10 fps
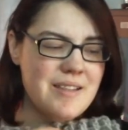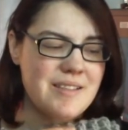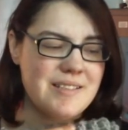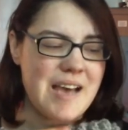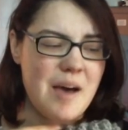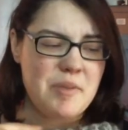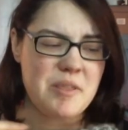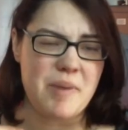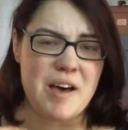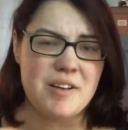the top and
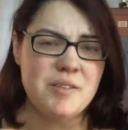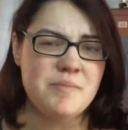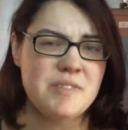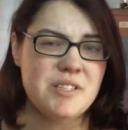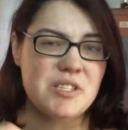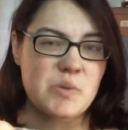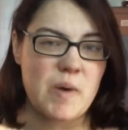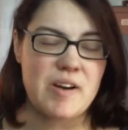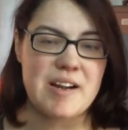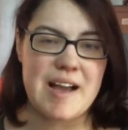the bottom to
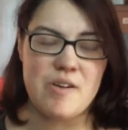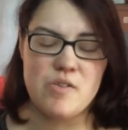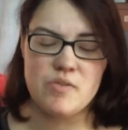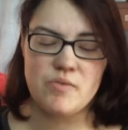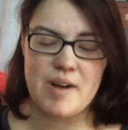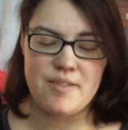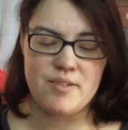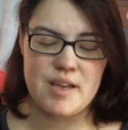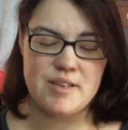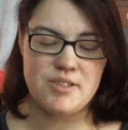square it out rather
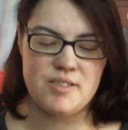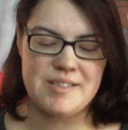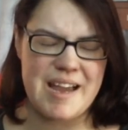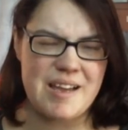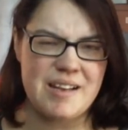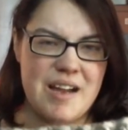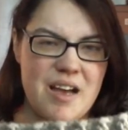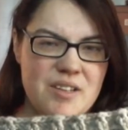than just adding